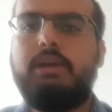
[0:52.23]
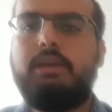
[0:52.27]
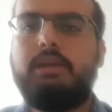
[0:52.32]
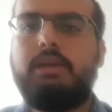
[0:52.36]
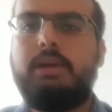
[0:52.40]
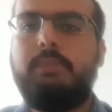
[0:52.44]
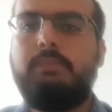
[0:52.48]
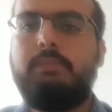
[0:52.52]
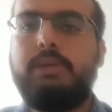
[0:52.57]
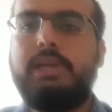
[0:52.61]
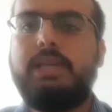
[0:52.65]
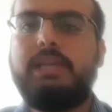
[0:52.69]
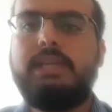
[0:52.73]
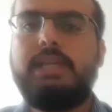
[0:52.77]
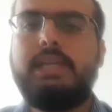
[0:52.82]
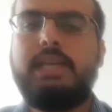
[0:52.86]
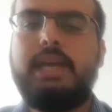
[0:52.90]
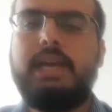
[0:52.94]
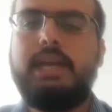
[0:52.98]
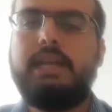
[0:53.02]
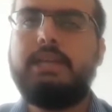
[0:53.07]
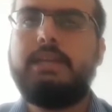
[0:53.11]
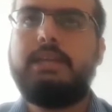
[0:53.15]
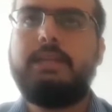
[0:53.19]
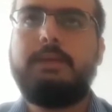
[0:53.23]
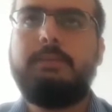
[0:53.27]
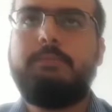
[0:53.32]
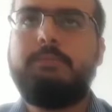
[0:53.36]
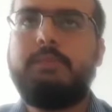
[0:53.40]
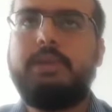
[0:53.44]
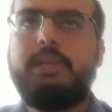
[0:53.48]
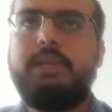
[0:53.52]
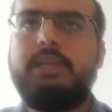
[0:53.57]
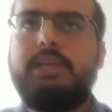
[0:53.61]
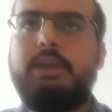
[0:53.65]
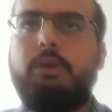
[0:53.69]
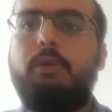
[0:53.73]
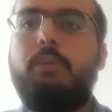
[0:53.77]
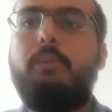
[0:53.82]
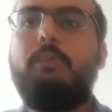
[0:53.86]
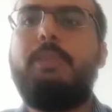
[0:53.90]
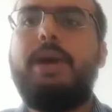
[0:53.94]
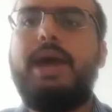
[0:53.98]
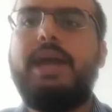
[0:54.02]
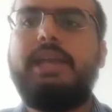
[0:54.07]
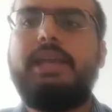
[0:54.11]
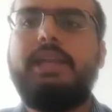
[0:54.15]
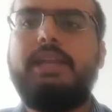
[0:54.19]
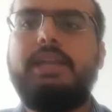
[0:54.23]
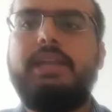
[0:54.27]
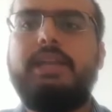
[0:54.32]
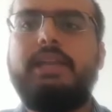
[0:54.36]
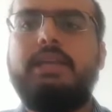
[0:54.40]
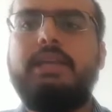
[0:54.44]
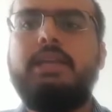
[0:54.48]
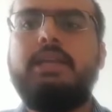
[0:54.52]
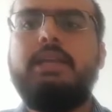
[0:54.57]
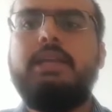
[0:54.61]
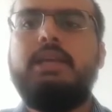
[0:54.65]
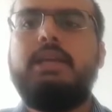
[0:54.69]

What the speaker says: completely, and India were back in it.